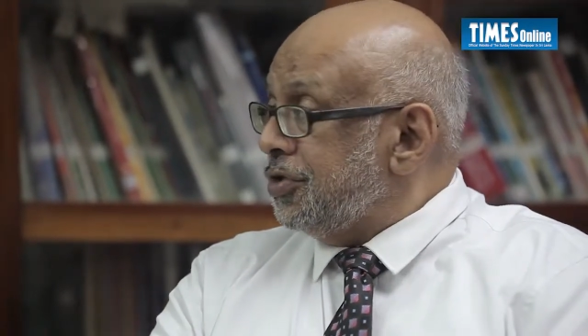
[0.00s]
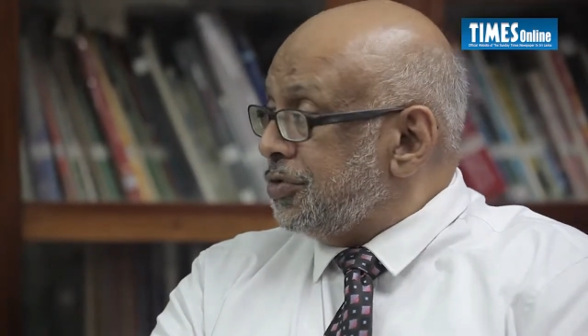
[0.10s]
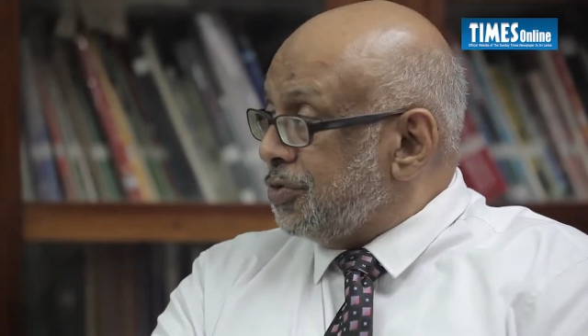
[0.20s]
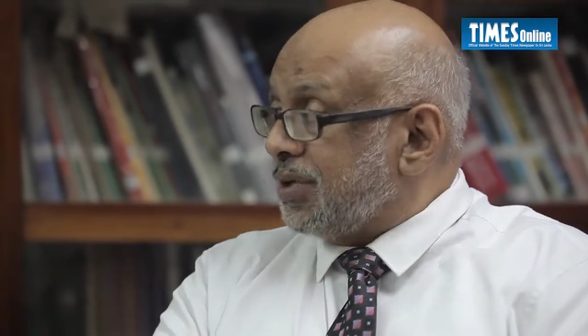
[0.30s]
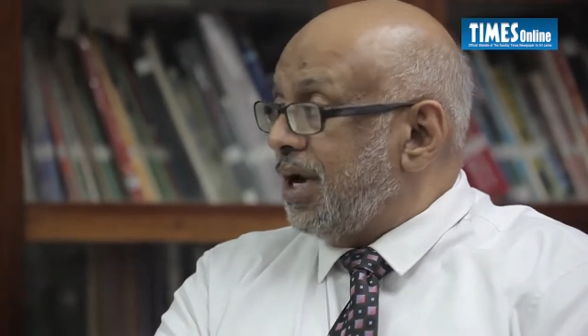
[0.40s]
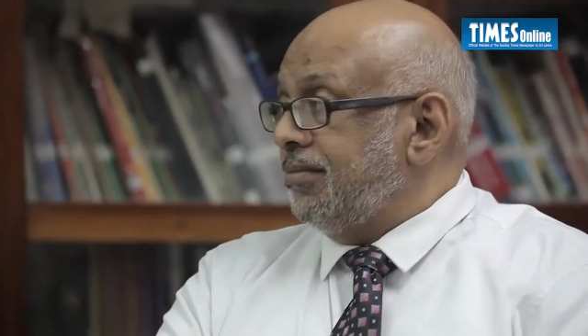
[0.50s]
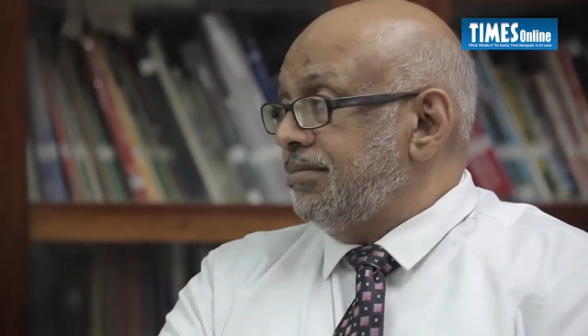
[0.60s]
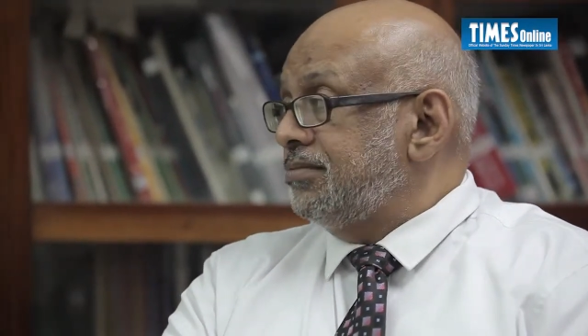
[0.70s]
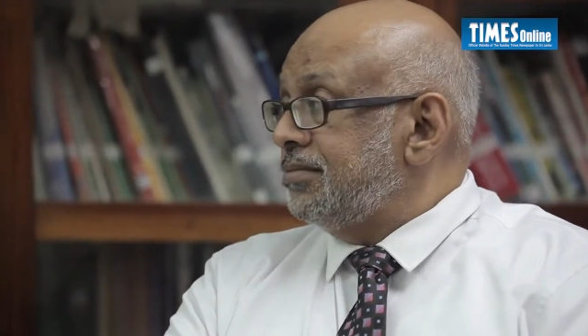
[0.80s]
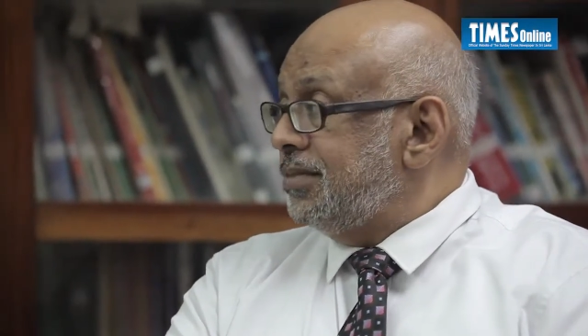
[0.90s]
to come
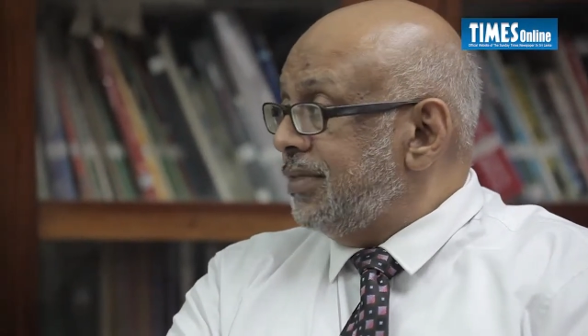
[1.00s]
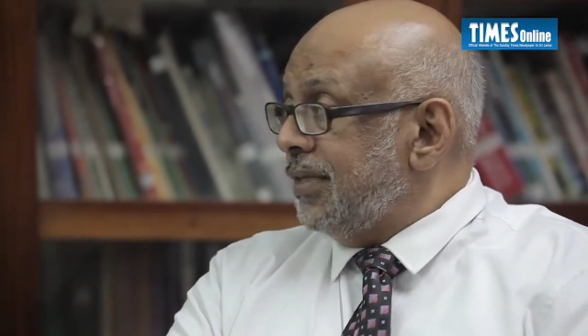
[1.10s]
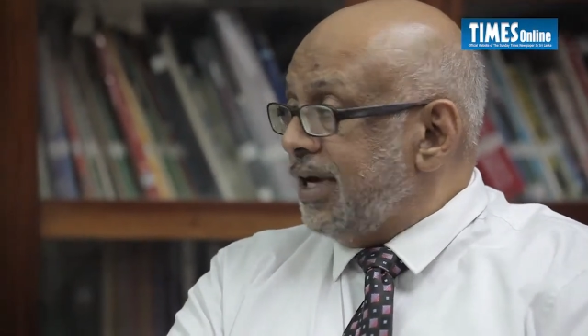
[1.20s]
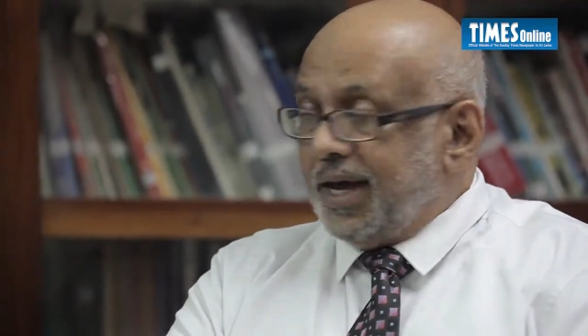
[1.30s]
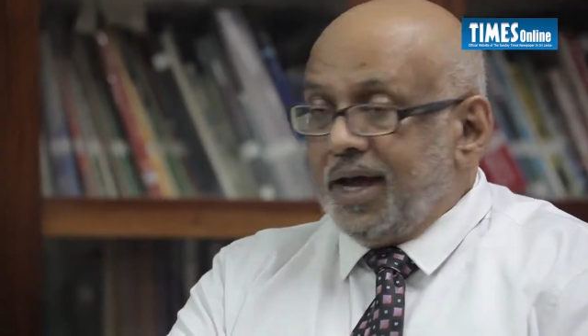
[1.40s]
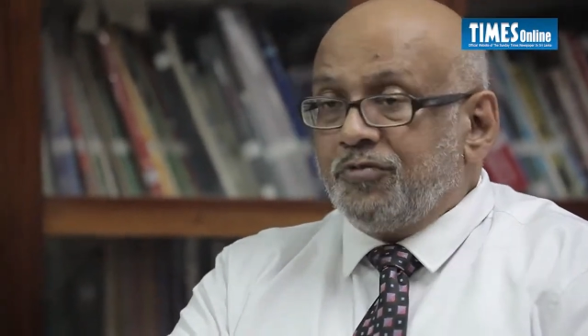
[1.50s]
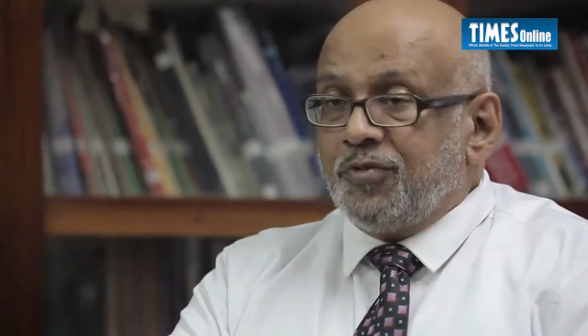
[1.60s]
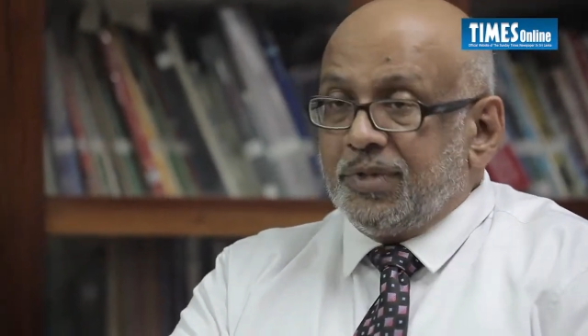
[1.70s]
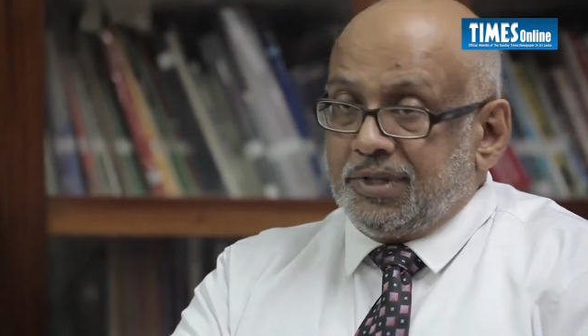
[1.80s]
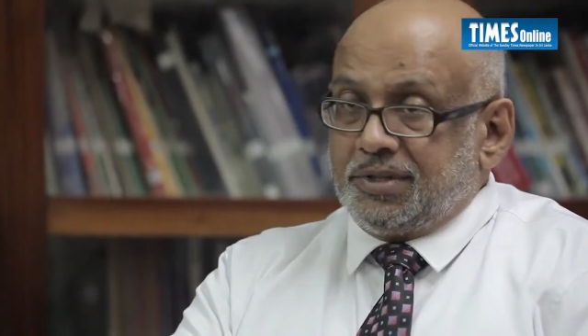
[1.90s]
and
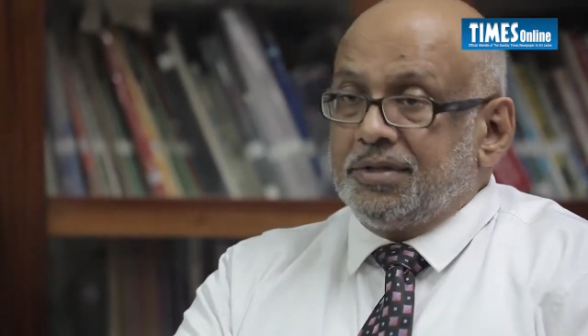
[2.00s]
work